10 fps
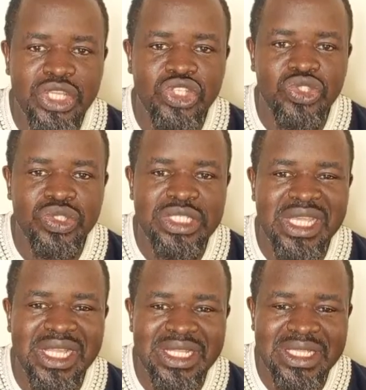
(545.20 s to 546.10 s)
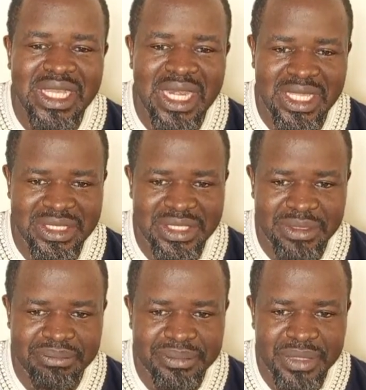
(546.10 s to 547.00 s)
you should tell the class
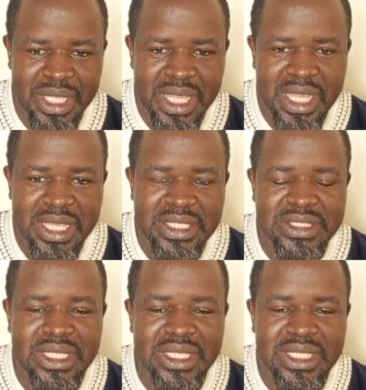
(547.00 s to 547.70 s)
rep. It's